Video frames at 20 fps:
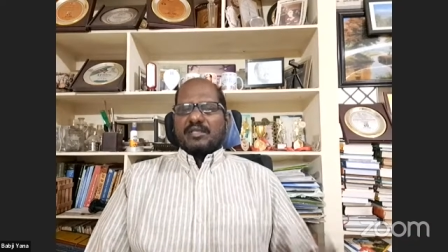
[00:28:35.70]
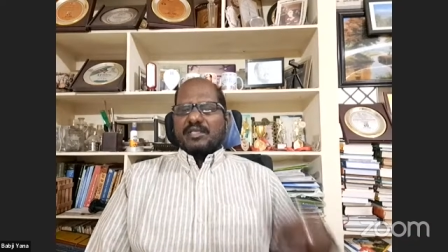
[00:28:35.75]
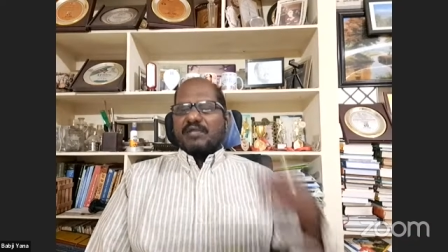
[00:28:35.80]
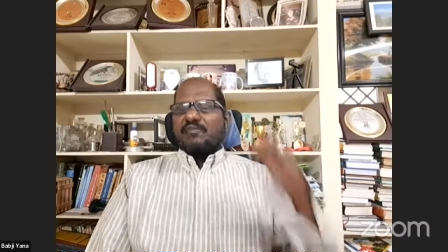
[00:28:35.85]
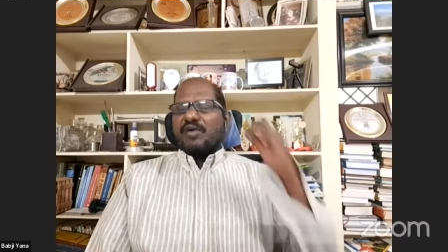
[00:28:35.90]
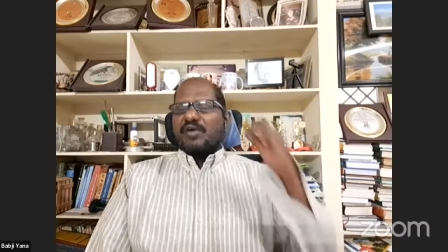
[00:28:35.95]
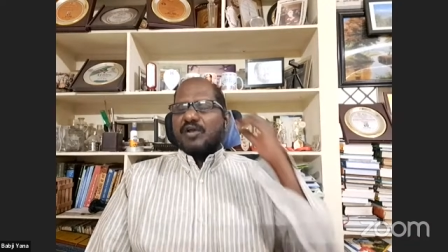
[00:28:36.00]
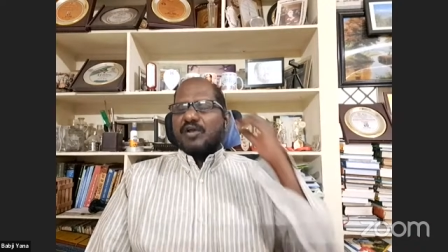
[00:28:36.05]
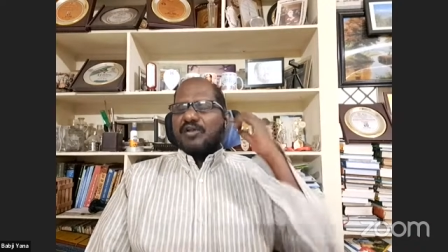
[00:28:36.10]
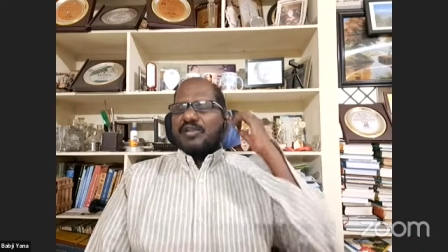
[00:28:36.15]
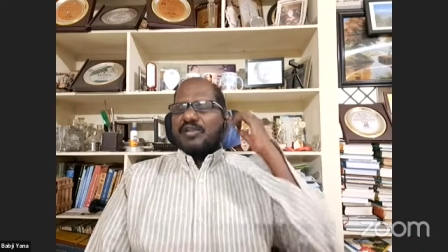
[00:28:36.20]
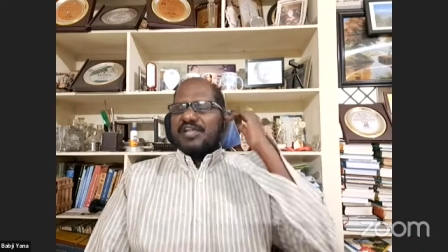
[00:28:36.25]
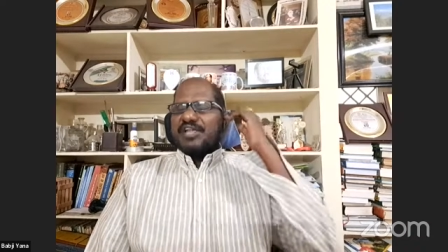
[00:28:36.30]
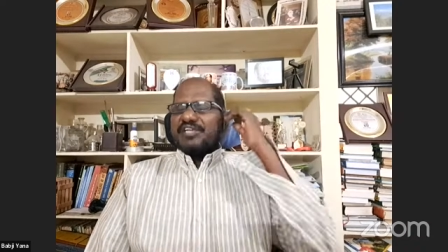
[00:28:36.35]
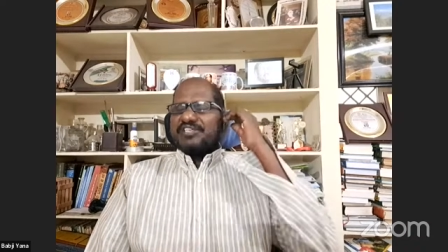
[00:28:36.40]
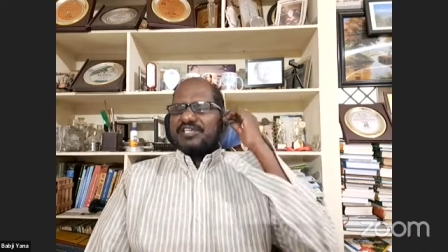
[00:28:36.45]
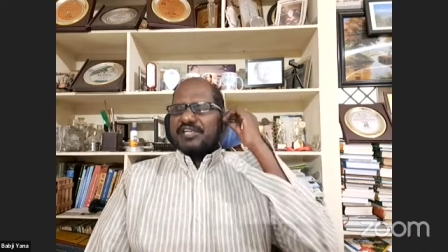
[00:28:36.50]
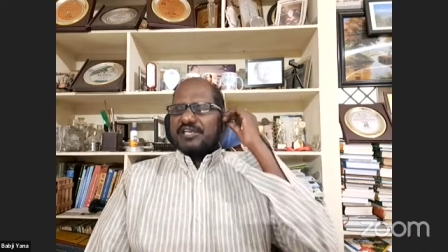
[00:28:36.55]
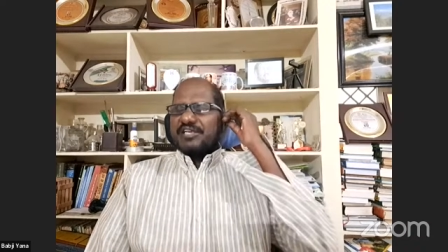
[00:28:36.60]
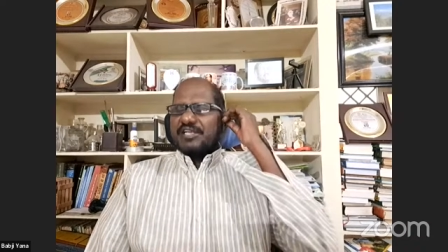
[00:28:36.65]

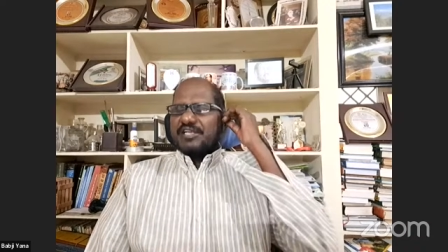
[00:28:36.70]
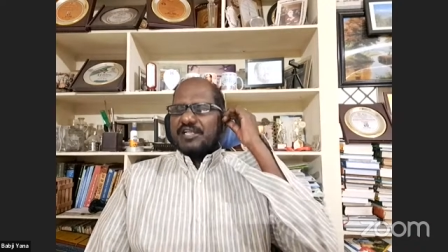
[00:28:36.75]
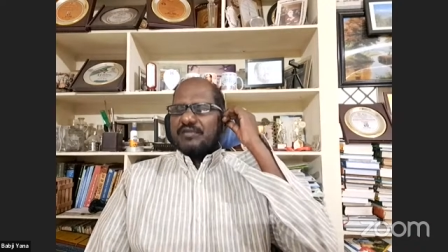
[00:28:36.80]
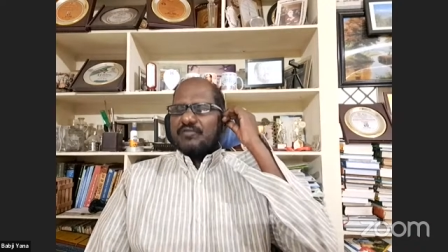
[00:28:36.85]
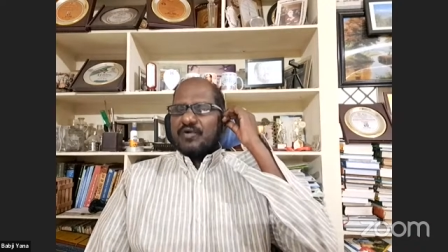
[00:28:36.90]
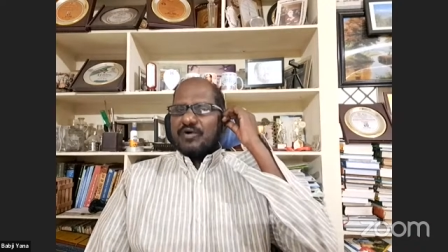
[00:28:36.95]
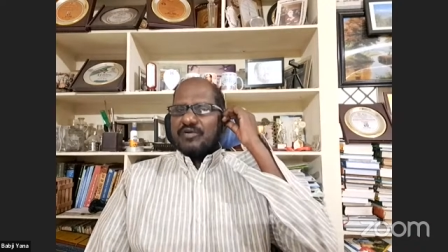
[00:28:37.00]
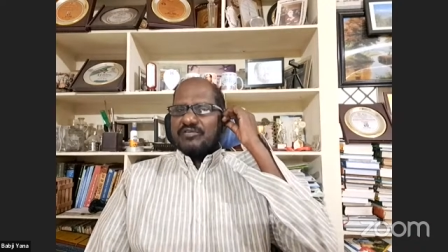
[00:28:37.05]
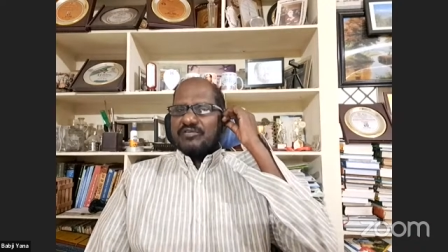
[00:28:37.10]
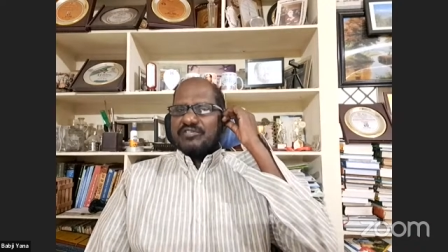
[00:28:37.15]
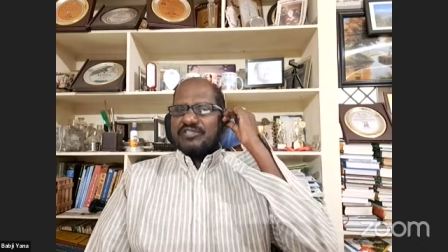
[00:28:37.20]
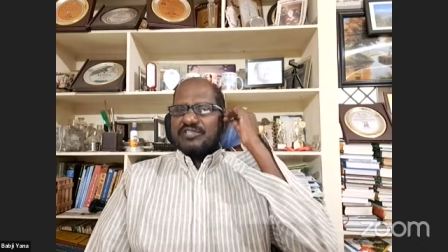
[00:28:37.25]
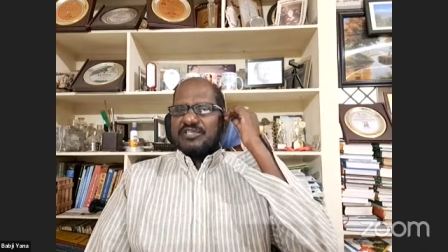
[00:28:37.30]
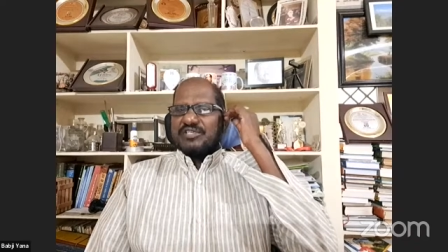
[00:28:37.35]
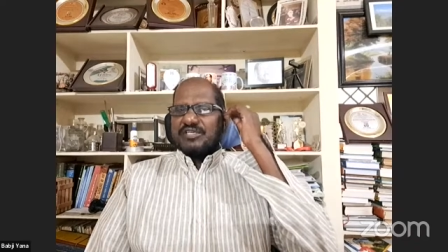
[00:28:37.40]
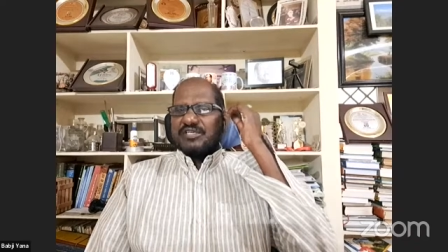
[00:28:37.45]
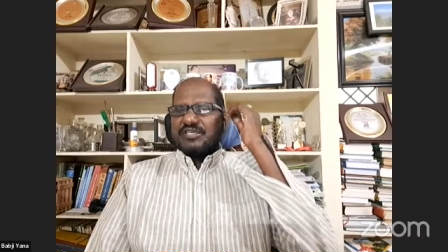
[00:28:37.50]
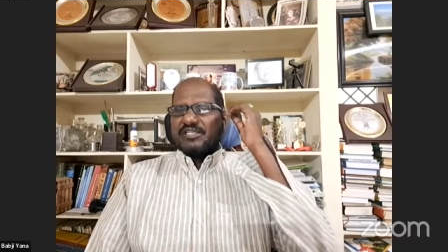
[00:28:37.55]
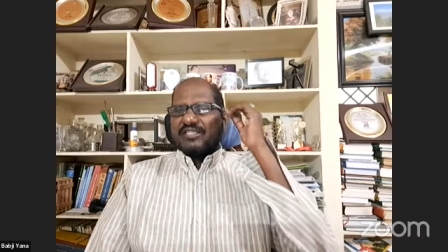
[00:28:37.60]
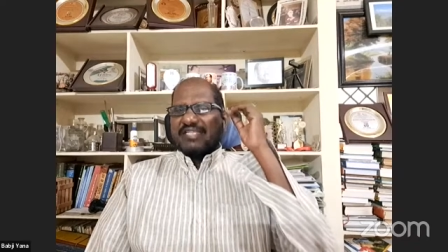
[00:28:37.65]
evaluation involves
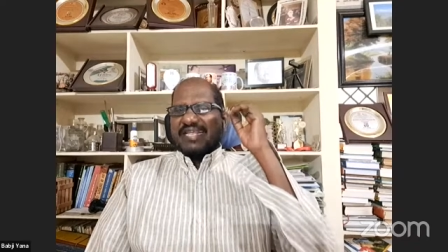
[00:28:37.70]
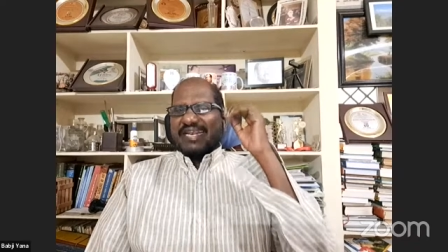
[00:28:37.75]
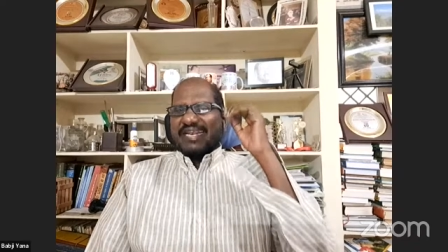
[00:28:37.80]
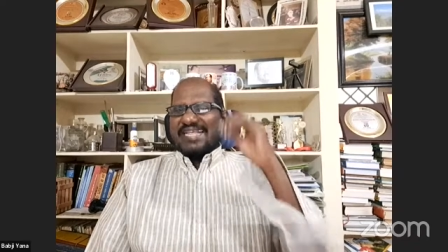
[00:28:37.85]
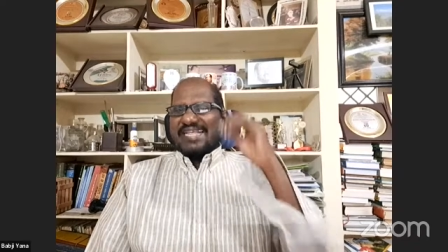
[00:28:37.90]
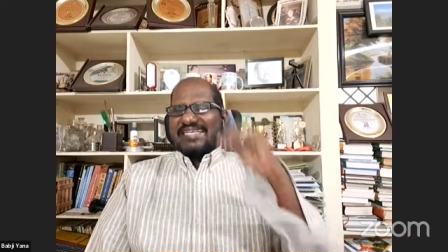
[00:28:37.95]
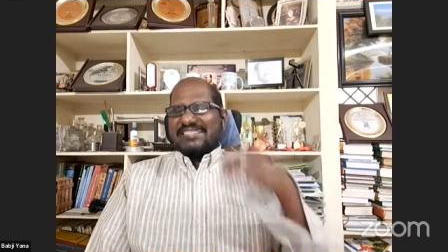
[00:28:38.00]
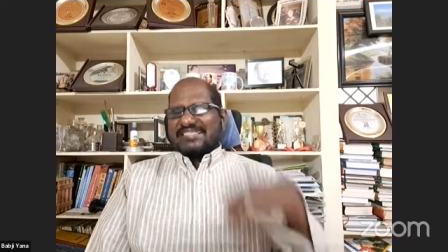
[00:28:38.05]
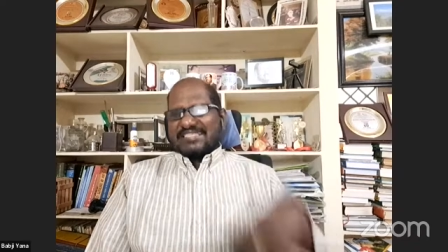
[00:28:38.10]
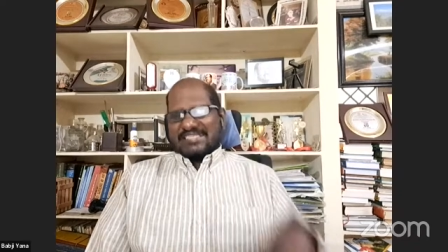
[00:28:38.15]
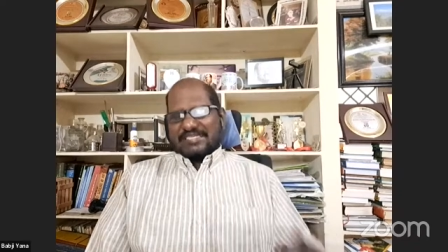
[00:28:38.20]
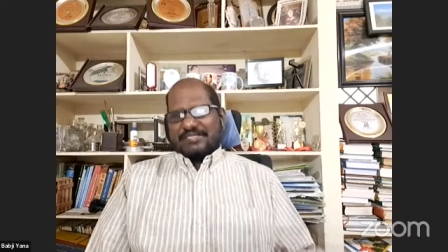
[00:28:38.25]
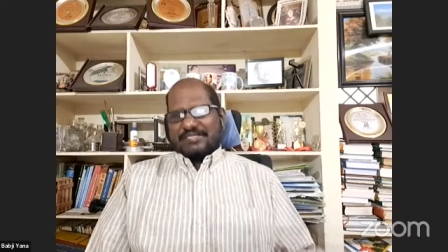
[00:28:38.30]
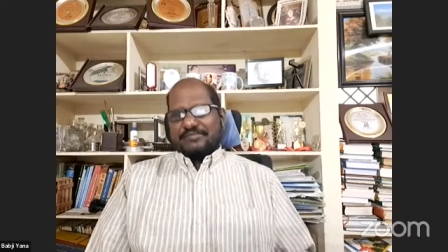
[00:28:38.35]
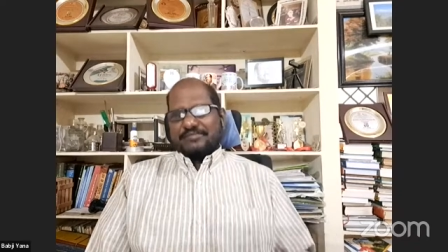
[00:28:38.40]
the reach.